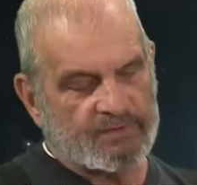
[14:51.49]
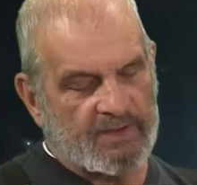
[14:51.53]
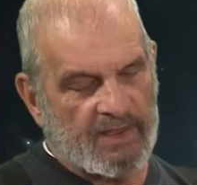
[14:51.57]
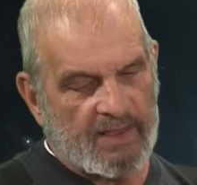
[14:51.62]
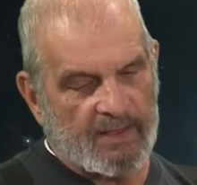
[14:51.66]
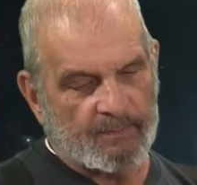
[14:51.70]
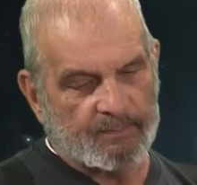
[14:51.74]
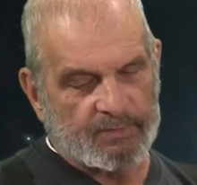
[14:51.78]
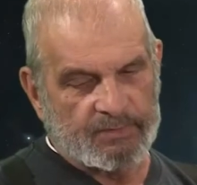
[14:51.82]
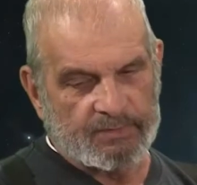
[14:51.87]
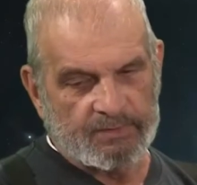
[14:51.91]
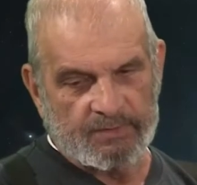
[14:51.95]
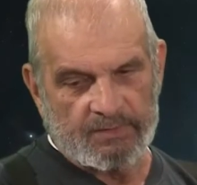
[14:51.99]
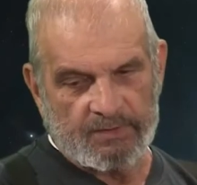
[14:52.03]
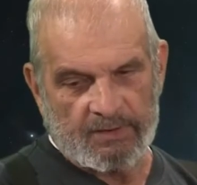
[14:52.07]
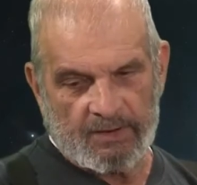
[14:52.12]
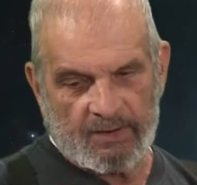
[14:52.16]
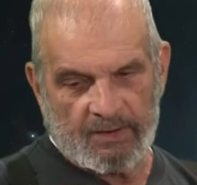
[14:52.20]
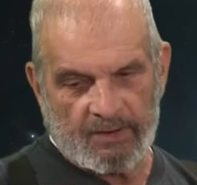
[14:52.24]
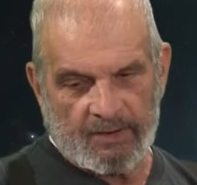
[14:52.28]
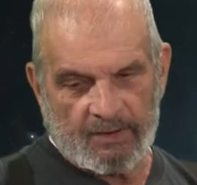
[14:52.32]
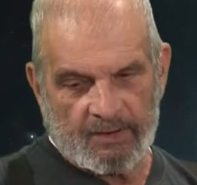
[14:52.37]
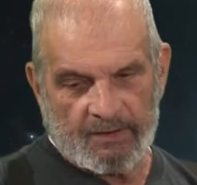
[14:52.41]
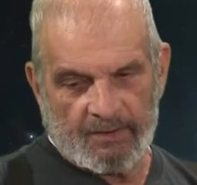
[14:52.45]
happened,
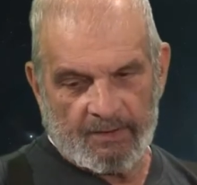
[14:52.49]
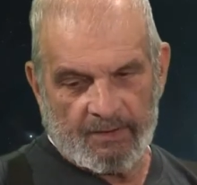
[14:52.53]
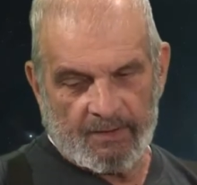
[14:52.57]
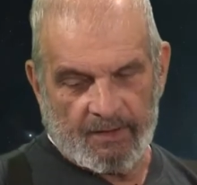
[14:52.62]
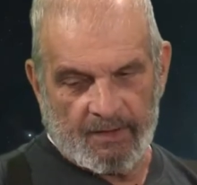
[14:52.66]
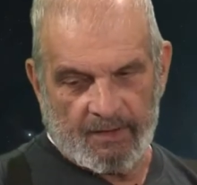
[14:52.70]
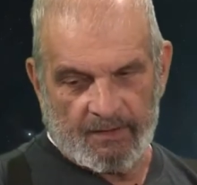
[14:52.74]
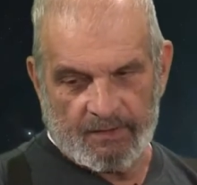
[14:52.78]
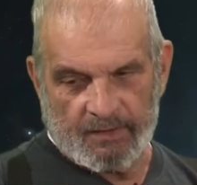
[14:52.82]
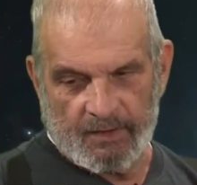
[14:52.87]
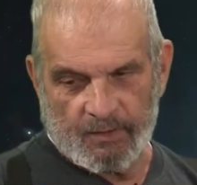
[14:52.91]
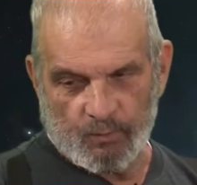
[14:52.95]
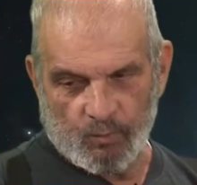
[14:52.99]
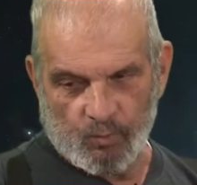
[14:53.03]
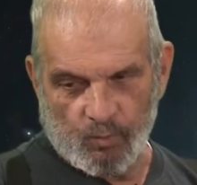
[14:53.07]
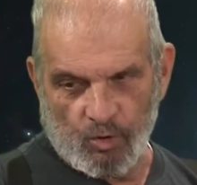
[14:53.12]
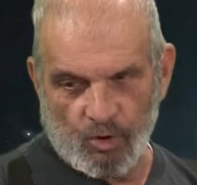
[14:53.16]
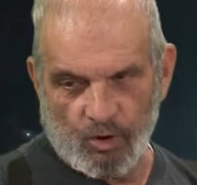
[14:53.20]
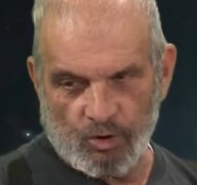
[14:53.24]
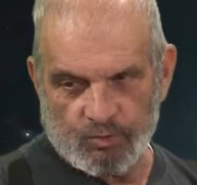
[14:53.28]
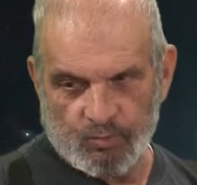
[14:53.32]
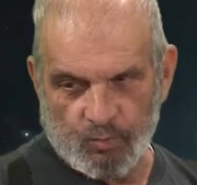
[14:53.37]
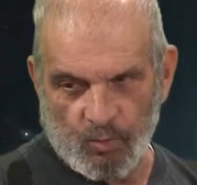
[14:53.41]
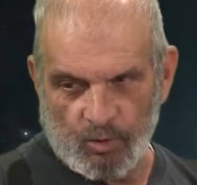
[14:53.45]
and then
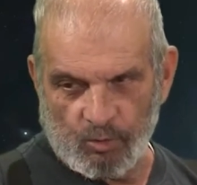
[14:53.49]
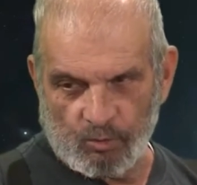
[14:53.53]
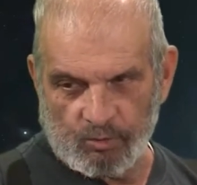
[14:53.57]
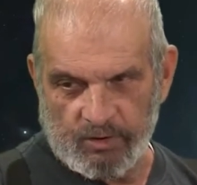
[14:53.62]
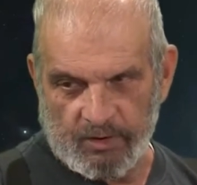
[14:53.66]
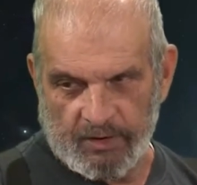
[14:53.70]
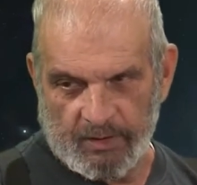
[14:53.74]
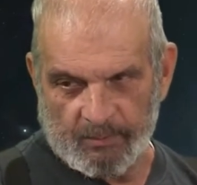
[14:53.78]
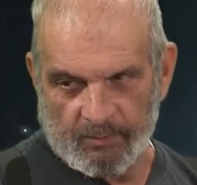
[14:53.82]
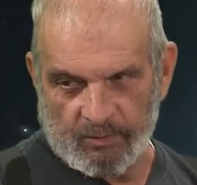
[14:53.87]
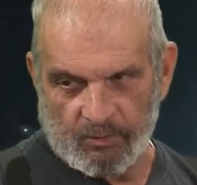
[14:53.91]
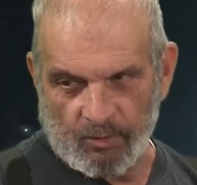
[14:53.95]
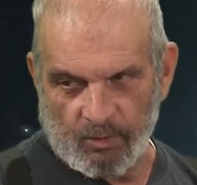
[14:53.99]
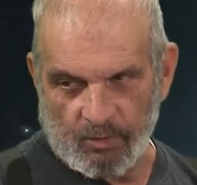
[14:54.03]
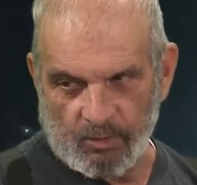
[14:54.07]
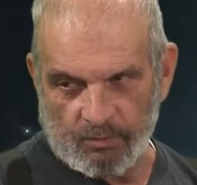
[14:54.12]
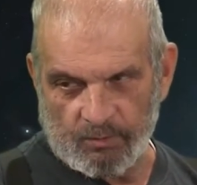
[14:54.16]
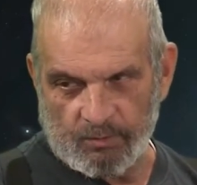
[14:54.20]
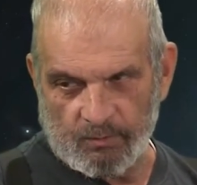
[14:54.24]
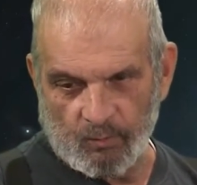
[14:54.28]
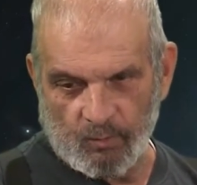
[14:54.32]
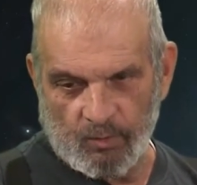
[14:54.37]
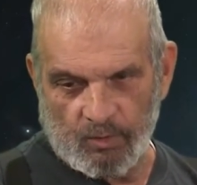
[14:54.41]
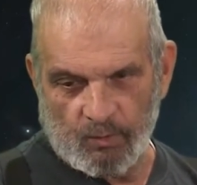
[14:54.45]
Roswell came
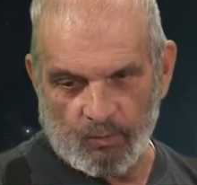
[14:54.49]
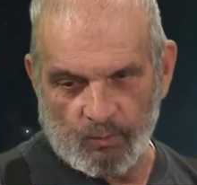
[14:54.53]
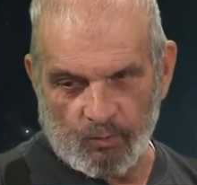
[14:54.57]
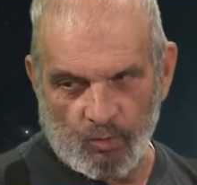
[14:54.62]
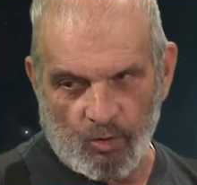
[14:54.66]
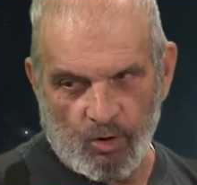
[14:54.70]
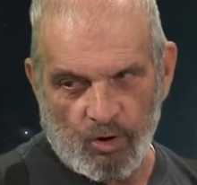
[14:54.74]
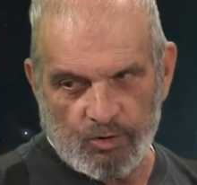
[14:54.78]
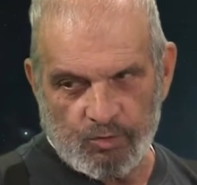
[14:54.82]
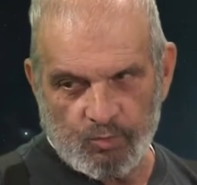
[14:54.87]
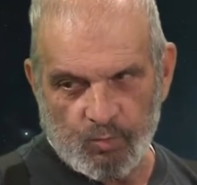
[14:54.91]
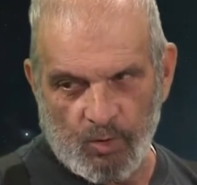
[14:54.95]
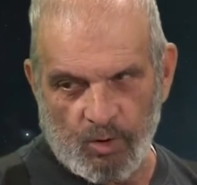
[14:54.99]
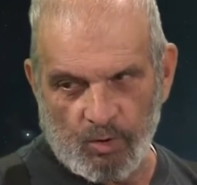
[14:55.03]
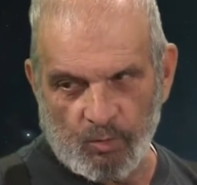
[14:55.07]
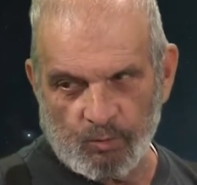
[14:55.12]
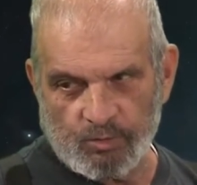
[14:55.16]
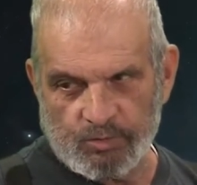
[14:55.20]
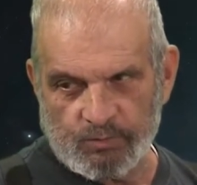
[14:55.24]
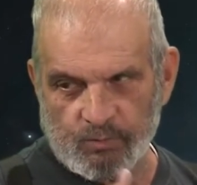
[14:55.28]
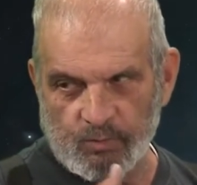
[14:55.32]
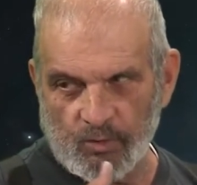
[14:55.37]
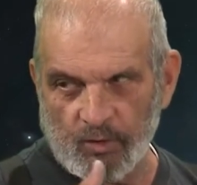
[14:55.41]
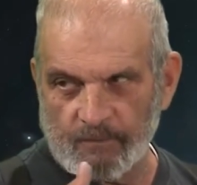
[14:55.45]
along. Well, Roswell five
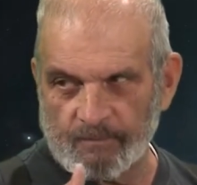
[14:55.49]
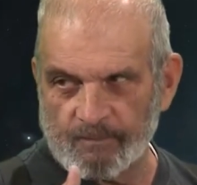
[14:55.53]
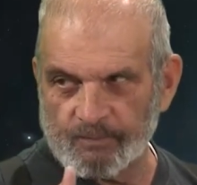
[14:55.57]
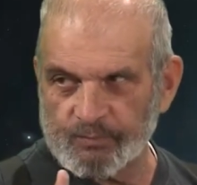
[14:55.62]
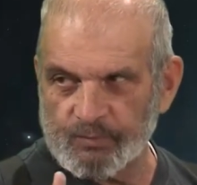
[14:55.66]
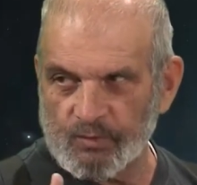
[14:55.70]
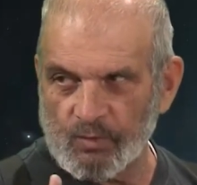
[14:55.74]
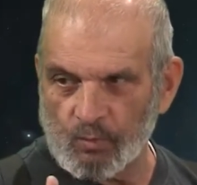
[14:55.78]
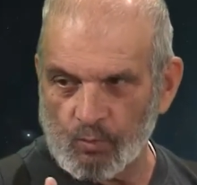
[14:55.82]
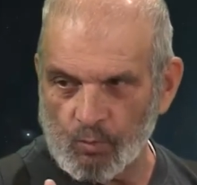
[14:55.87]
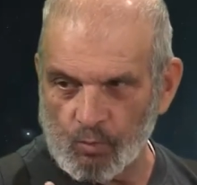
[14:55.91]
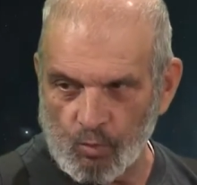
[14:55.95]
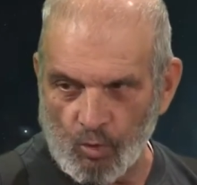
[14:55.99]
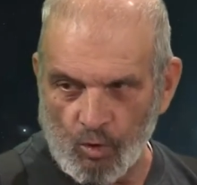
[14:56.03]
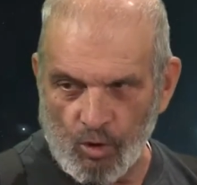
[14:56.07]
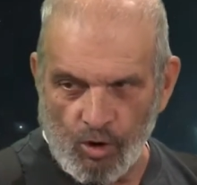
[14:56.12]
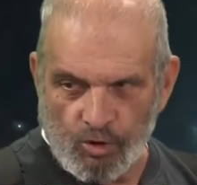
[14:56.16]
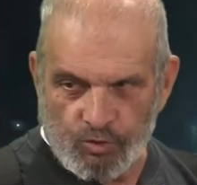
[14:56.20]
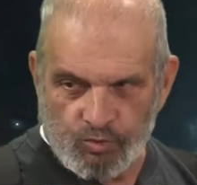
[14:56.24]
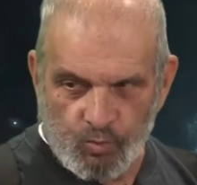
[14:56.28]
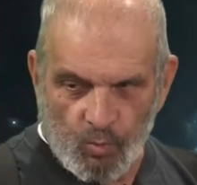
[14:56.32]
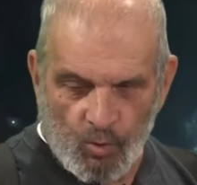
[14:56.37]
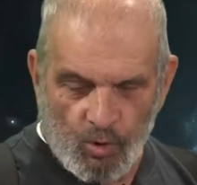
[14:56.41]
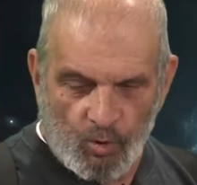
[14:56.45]
years later.
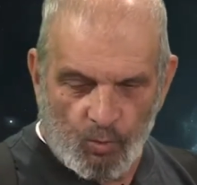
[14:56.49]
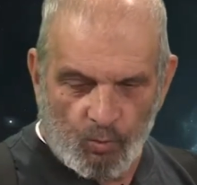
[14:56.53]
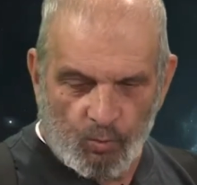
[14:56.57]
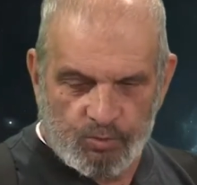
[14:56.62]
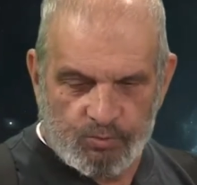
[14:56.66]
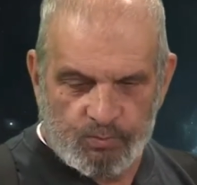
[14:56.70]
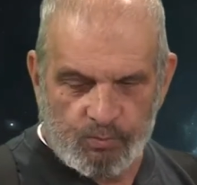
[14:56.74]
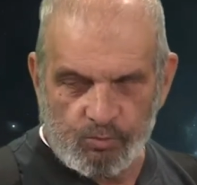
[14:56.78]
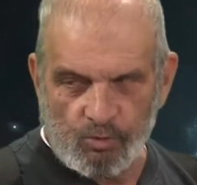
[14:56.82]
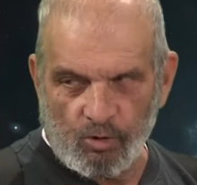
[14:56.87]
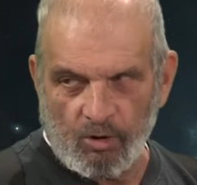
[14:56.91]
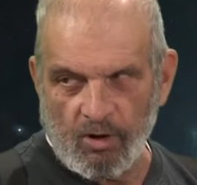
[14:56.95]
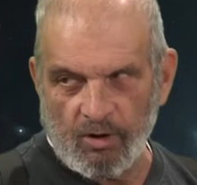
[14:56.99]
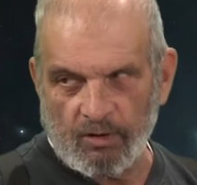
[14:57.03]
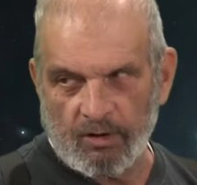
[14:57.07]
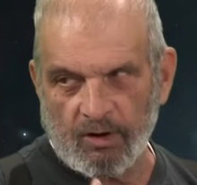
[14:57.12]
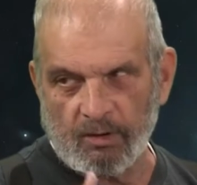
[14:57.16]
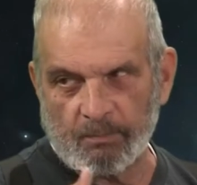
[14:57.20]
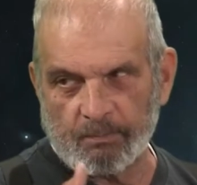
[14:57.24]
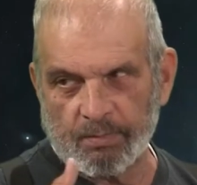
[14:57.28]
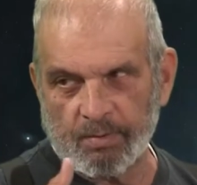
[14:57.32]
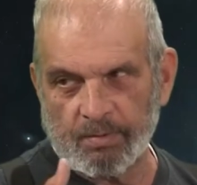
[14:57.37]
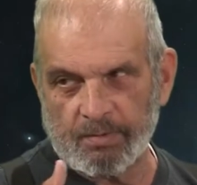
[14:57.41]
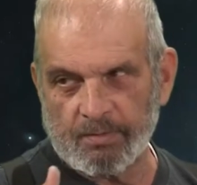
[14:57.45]
Roswell was brought
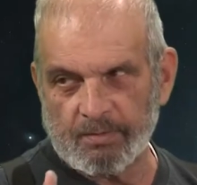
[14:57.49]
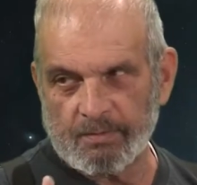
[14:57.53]
up